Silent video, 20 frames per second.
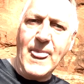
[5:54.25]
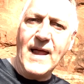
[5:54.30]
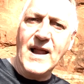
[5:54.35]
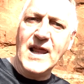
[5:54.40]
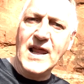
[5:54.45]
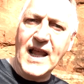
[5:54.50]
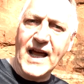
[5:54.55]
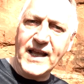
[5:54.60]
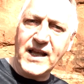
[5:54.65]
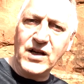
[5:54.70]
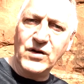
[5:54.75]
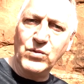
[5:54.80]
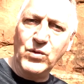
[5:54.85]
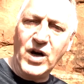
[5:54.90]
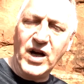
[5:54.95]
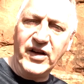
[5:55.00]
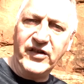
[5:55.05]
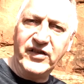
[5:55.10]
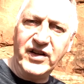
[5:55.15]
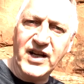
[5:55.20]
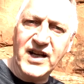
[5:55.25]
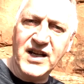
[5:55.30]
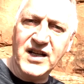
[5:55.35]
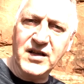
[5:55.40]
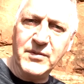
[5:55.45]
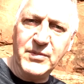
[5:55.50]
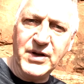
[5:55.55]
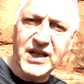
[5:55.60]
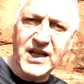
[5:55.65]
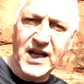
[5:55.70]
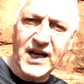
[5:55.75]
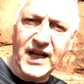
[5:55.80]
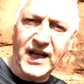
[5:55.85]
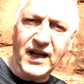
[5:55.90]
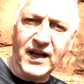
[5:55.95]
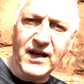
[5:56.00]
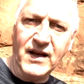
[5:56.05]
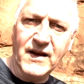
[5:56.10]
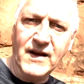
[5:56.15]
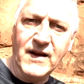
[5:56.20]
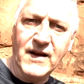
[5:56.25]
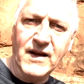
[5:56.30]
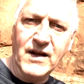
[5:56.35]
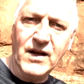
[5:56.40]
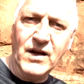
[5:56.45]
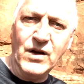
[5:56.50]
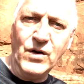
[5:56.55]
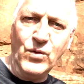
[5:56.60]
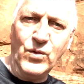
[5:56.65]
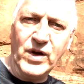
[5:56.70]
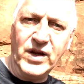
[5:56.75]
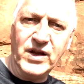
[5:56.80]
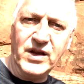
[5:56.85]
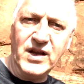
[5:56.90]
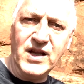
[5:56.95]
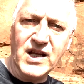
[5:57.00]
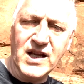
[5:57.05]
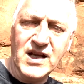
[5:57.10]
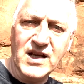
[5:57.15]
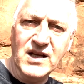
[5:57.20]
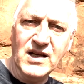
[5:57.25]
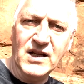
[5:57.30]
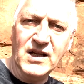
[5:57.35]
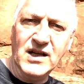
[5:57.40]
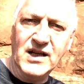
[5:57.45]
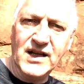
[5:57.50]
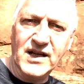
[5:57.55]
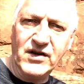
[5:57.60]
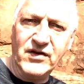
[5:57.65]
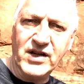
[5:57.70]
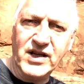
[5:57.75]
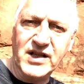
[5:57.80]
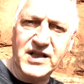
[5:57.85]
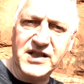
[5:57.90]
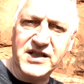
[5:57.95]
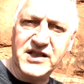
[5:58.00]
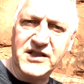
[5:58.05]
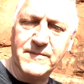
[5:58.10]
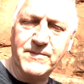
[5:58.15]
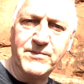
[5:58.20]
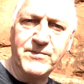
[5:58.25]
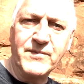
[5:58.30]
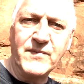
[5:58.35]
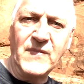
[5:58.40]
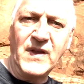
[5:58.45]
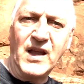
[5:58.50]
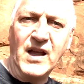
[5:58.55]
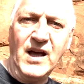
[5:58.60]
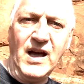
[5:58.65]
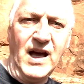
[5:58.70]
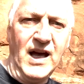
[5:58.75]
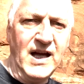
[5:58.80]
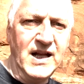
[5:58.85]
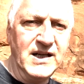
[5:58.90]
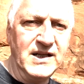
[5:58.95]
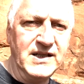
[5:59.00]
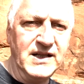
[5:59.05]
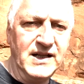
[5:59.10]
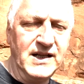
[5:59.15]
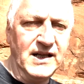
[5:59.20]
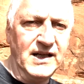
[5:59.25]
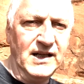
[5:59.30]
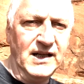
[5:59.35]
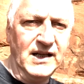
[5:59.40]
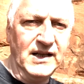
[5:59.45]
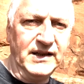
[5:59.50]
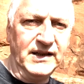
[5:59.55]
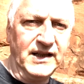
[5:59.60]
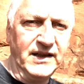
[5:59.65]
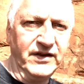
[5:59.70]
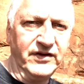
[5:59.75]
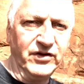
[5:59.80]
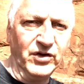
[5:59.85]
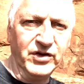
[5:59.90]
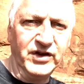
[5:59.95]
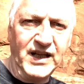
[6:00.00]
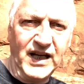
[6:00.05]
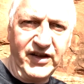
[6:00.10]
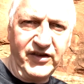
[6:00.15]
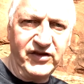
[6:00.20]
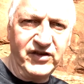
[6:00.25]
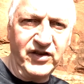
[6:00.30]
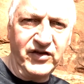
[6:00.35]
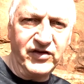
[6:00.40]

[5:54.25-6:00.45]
like it was in the beginning with the Lyrians. And uh, so that's the